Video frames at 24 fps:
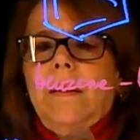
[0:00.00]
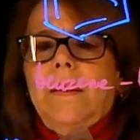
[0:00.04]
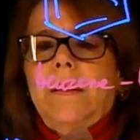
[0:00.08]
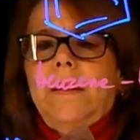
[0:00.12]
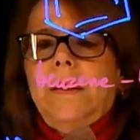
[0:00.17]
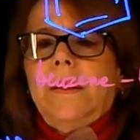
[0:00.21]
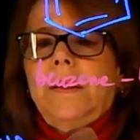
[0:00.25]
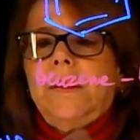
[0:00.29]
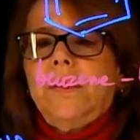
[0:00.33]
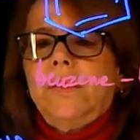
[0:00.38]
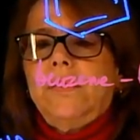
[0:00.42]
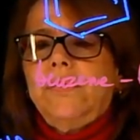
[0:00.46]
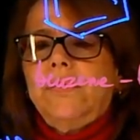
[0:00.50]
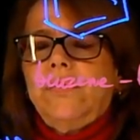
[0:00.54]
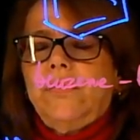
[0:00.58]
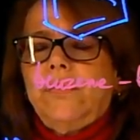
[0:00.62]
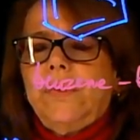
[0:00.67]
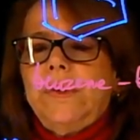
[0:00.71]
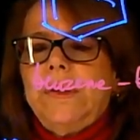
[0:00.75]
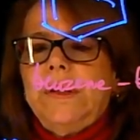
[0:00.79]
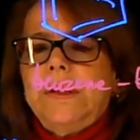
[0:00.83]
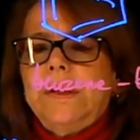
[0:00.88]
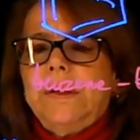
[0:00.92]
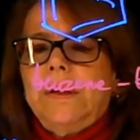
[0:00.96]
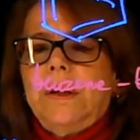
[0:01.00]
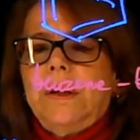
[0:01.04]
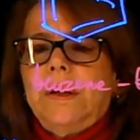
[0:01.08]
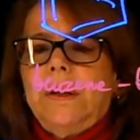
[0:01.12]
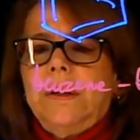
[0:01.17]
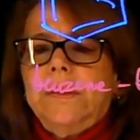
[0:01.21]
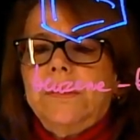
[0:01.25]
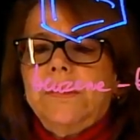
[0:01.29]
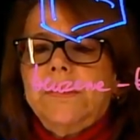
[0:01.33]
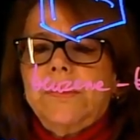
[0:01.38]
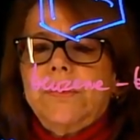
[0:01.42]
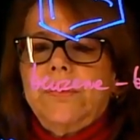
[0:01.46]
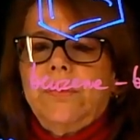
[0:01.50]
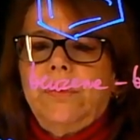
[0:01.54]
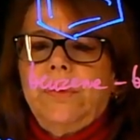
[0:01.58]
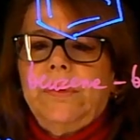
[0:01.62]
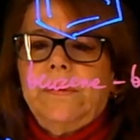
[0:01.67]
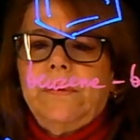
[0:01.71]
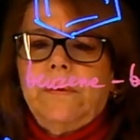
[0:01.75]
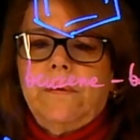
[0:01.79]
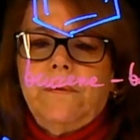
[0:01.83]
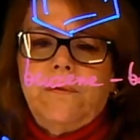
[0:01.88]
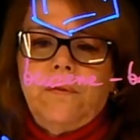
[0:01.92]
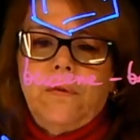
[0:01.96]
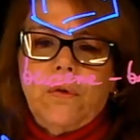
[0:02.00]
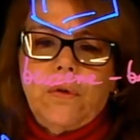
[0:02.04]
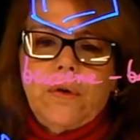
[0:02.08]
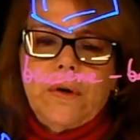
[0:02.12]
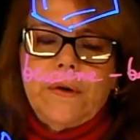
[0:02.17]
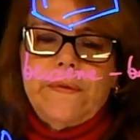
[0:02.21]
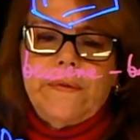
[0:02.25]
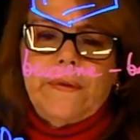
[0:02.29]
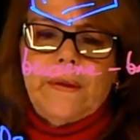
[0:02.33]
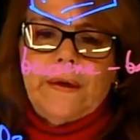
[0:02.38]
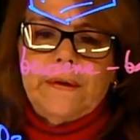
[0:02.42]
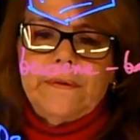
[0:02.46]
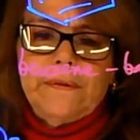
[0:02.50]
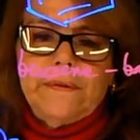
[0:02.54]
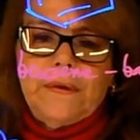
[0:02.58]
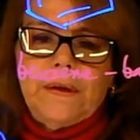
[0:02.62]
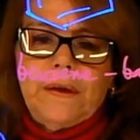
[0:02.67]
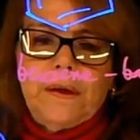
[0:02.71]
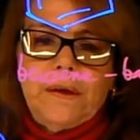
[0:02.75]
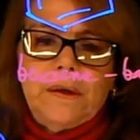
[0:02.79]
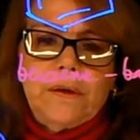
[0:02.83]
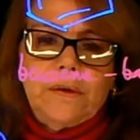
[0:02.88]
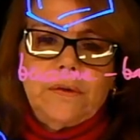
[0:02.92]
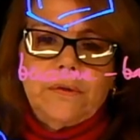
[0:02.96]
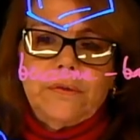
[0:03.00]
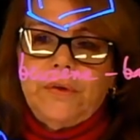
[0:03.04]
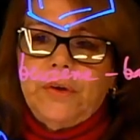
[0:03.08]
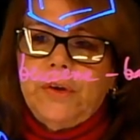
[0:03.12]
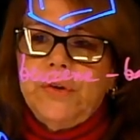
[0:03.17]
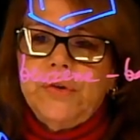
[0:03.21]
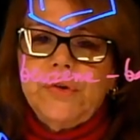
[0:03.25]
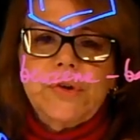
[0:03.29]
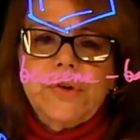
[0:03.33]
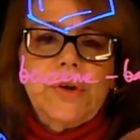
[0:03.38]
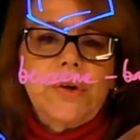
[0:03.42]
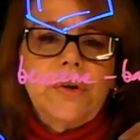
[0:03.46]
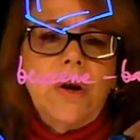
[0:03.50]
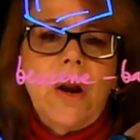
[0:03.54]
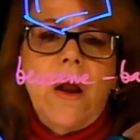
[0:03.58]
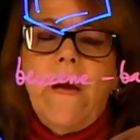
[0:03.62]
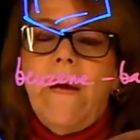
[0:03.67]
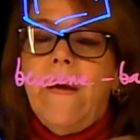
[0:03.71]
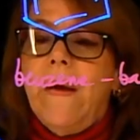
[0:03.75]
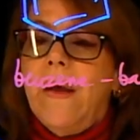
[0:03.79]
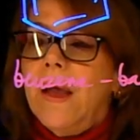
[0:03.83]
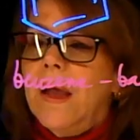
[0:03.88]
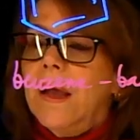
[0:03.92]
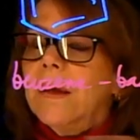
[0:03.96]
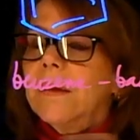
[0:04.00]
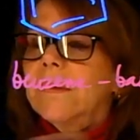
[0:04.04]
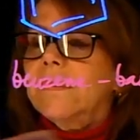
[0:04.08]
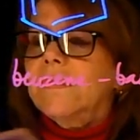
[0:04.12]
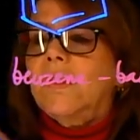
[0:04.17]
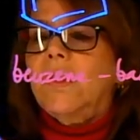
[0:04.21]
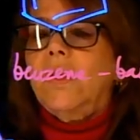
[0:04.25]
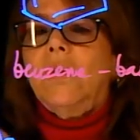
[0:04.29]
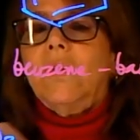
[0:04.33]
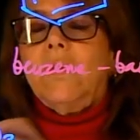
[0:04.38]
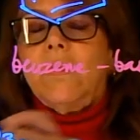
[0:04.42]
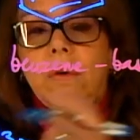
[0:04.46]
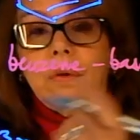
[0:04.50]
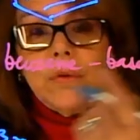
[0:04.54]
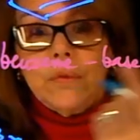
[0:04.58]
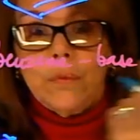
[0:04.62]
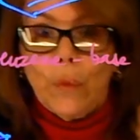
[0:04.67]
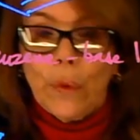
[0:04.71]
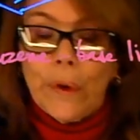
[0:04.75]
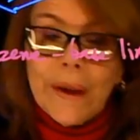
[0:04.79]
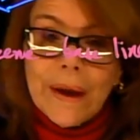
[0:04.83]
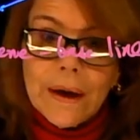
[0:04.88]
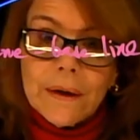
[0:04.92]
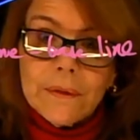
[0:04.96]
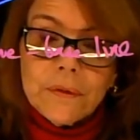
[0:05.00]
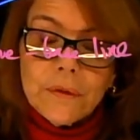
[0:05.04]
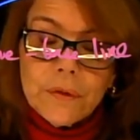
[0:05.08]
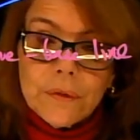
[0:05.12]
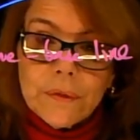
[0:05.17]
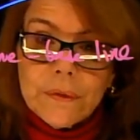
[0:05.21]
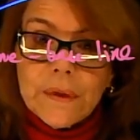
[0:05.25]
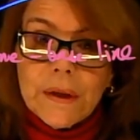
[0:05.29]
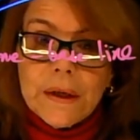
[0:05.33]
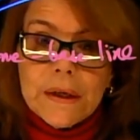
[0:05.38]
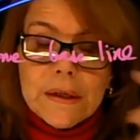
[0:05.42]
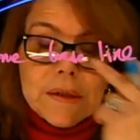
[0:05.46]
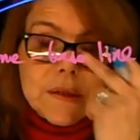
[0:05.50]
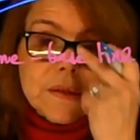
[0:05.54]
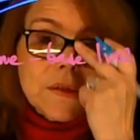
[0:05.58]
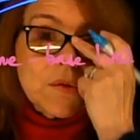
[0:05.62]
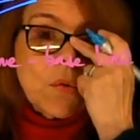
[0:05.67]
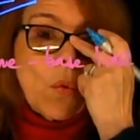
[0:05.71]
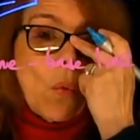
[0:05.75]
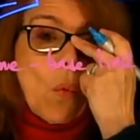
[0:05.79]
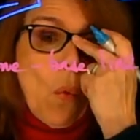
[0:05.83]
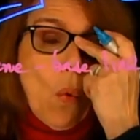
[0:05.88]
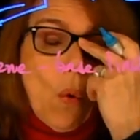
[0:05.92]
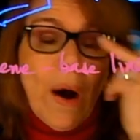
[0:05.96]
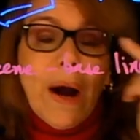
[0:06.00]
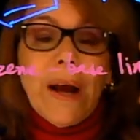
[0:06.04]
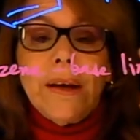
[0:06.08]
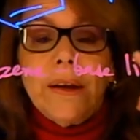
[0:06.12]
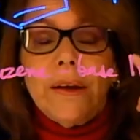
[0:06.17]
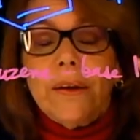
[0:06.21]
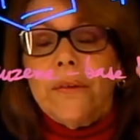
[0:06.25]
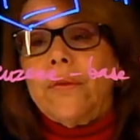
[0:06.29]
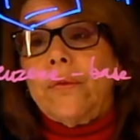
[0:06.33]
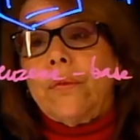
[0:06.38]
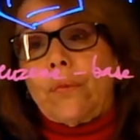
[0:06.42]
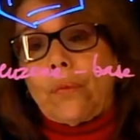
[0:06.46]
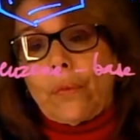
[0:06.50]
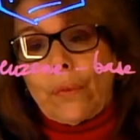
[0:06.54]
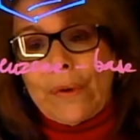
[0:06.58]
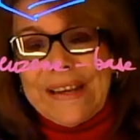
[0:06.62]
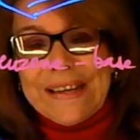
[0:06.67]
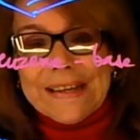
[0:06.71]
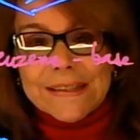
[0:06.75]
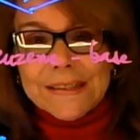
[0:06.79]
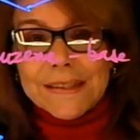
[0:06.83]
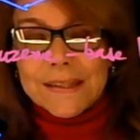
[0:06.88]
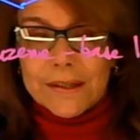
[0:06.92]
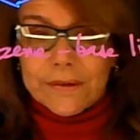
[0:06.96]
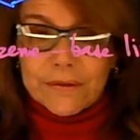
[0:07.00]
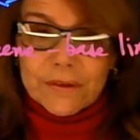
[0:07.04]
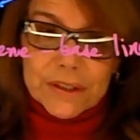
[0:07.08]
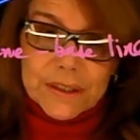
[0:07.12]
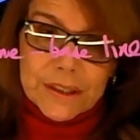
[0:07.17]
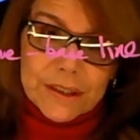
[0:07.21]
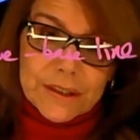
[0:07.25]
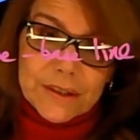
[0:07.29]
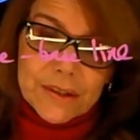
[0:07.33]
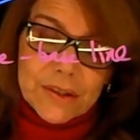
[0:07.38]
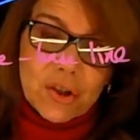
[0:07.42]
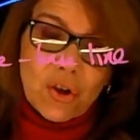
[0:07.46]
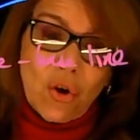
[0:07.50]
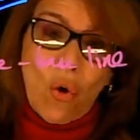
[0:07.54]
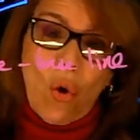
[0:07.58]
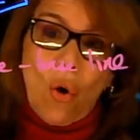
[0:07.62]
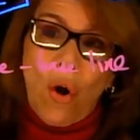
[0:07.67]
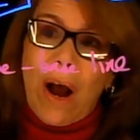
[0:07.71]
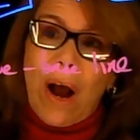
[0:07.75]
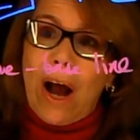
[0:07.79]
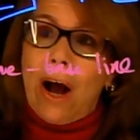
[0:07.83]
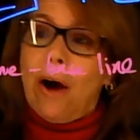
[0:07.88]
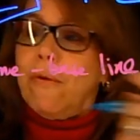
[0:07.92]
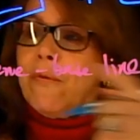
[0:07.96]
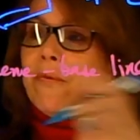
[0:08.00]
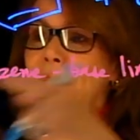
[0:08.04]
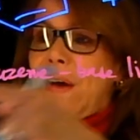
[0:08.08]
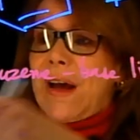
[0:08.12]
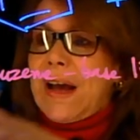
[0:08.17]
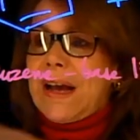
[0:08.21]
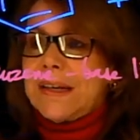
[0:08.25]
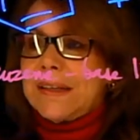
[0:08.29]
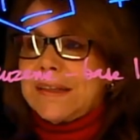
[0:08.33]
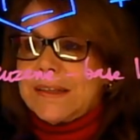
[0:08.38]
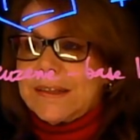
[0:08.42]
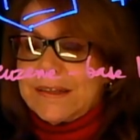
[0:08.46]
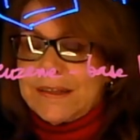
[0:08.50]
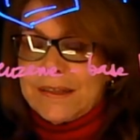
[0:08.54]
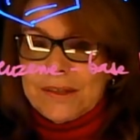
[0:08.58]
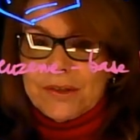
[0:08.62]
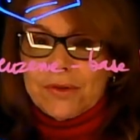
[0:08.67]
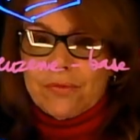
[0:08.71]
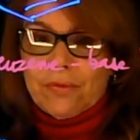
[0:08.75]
NO3, H2SO4, that's the condition. So we have two things. One is reactivity, so how fast this